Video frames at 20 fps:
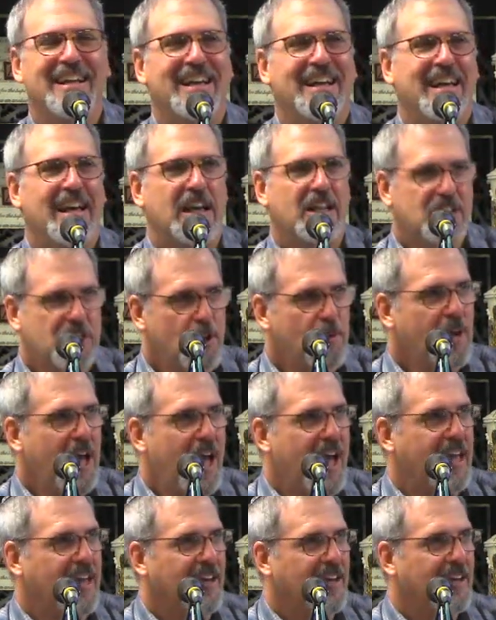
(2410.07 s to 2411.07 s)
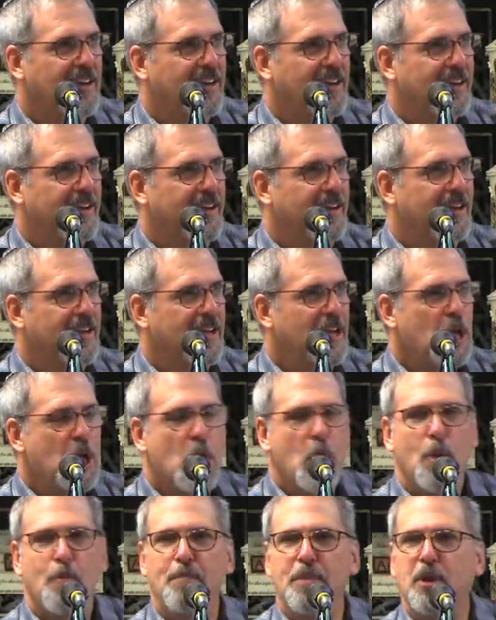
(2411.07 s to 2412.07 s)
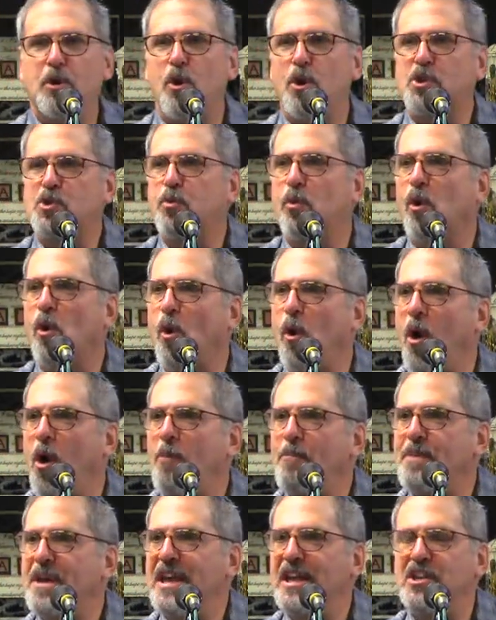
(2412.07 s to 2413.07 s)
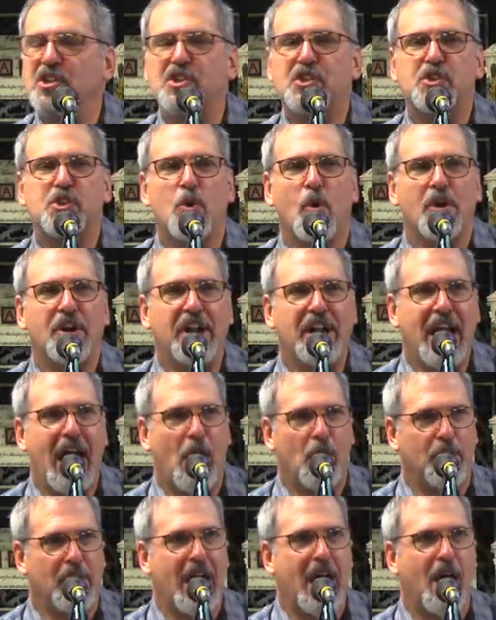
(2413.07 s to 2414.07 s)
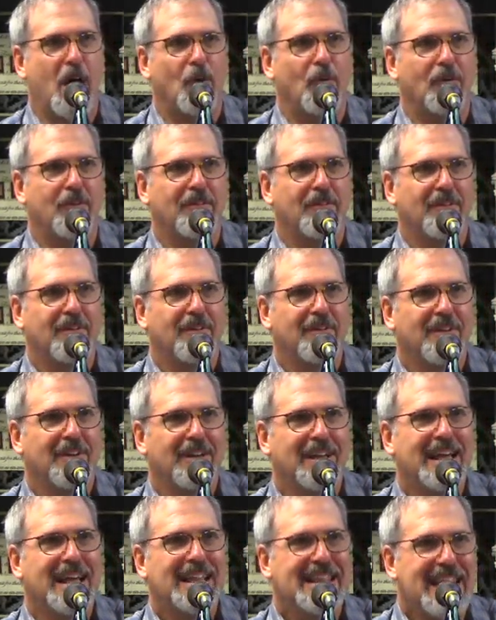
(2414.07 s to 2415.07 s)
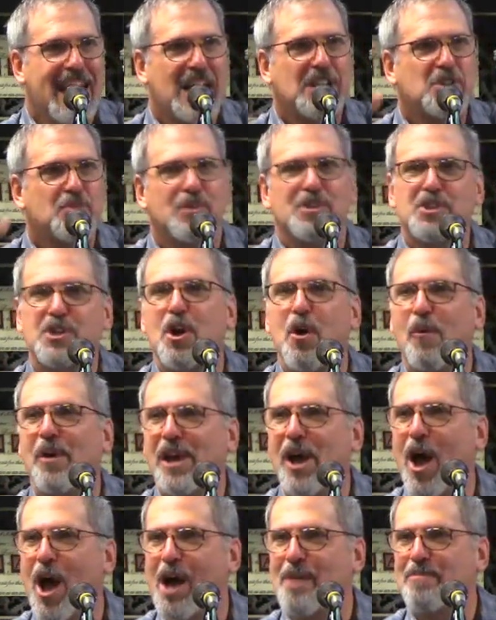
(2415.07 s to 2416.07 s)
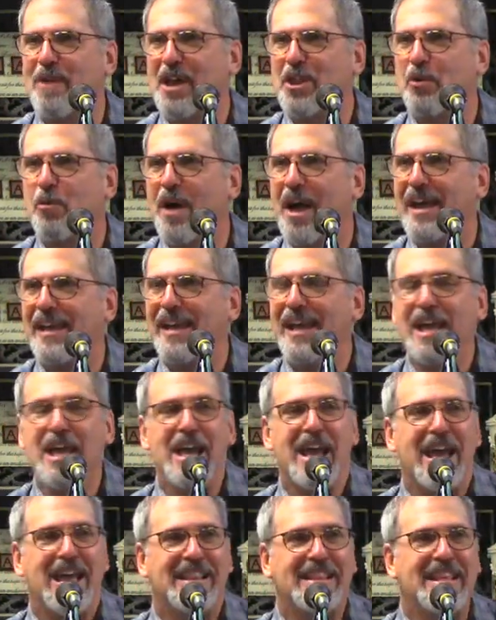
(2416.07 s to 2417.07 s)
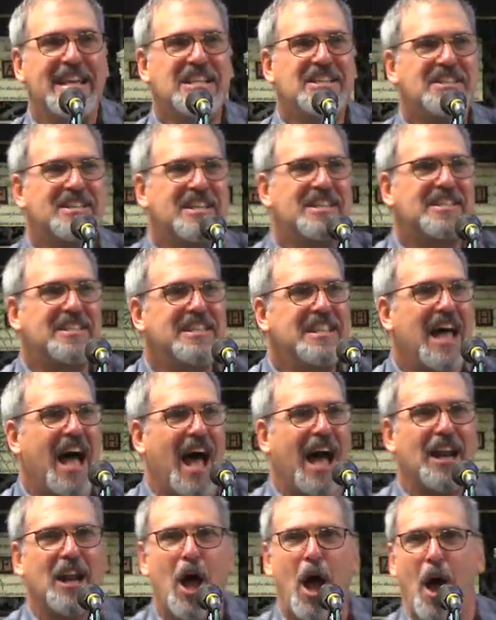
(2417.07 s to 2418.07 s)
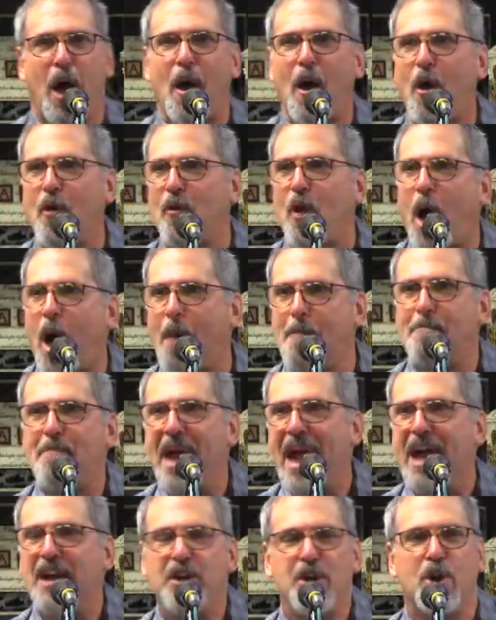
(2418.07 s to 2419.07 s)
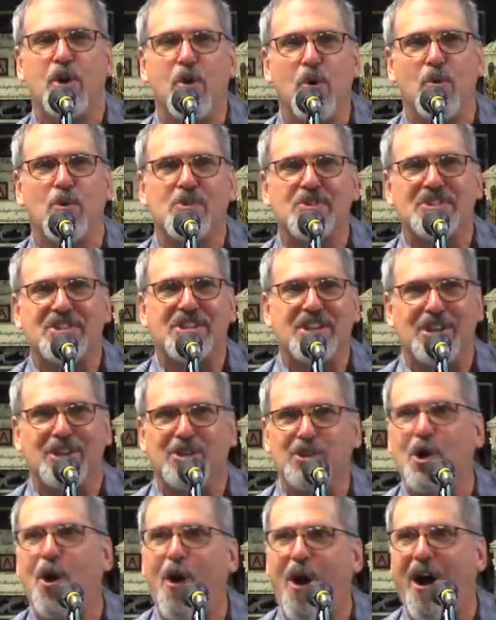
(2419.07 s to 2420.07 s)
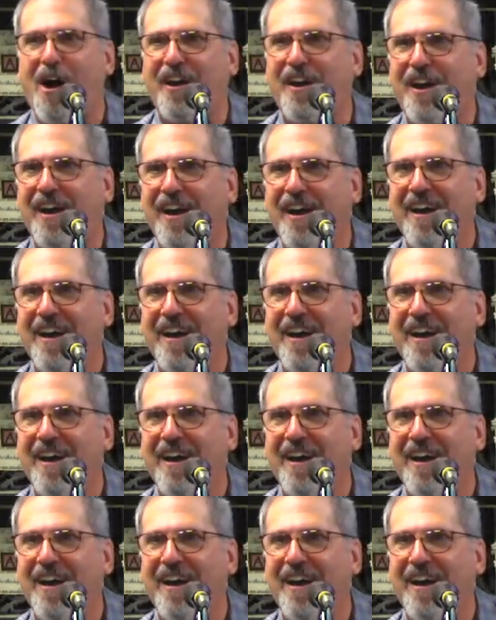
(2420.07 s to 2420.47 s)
It's okay, because we're all being sorted out now. That's what's going on, by the way. This is not a bad news talk.